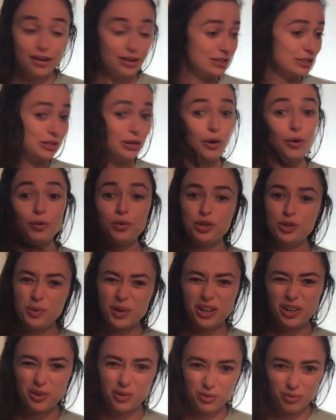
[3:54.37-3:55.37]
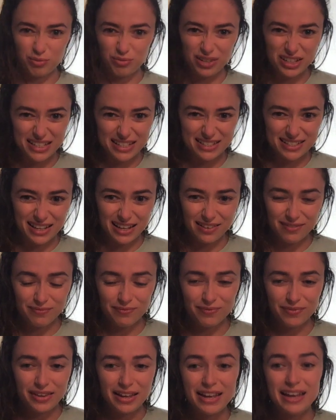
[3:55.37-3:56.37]
So you want to know the reason.
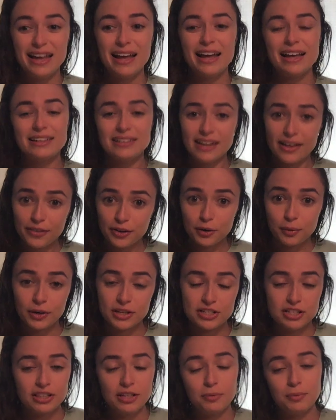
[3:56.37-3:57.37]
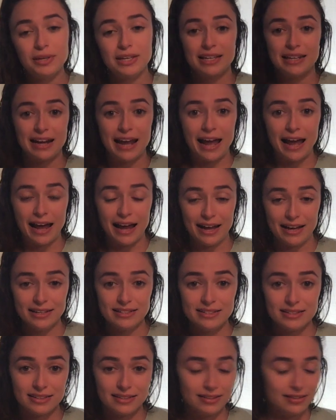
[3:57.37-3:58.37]
Another question that we can
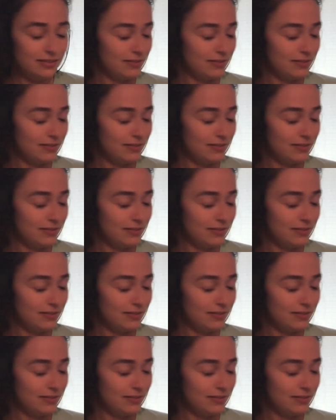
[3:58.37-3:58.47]
ask